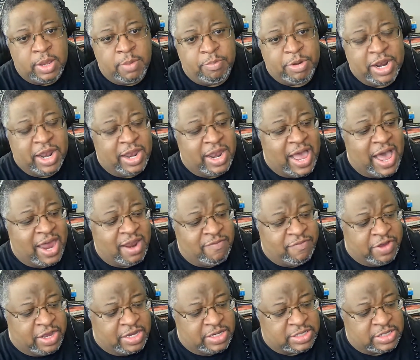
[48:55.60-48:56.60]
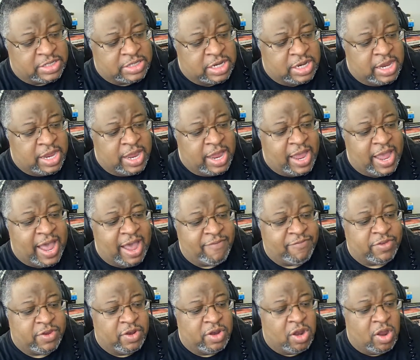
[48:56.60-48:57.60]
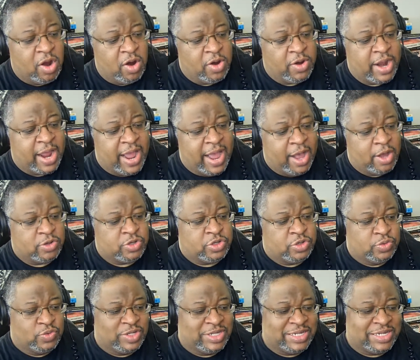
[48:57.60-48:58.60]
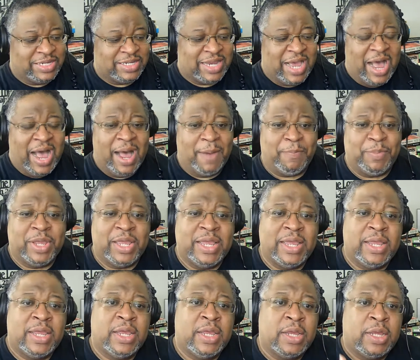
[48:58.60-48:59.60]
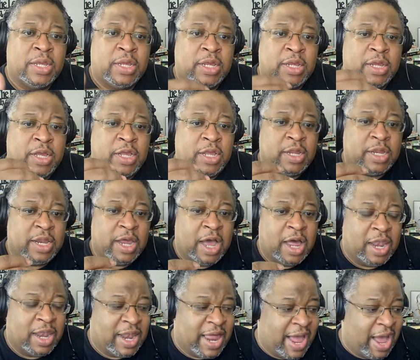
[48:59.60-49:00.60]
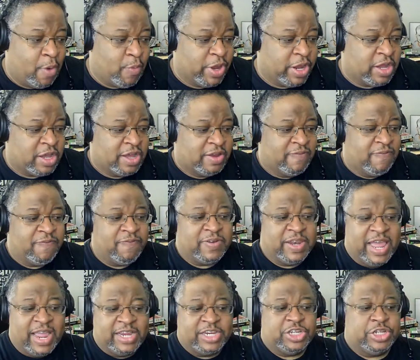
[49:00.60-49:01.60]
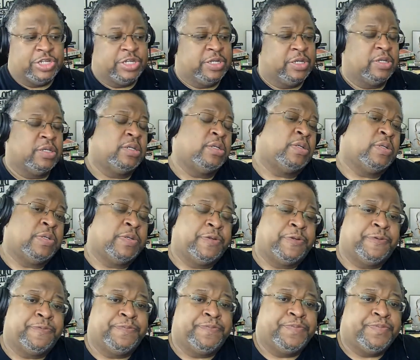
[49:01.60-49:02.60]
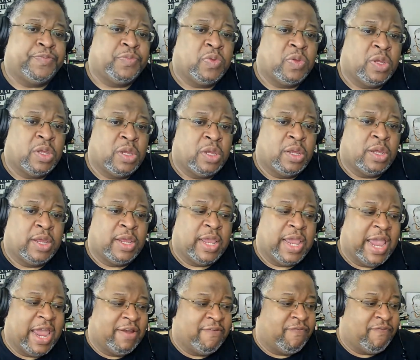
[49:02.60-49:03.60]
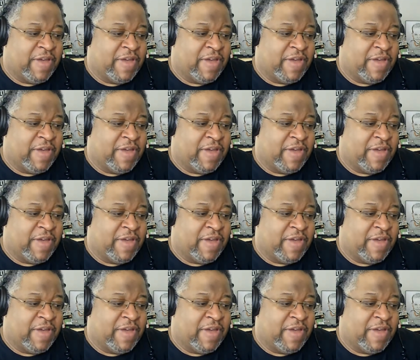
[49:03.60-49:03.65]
But a lot of us have to learn how to stop allowing conflation and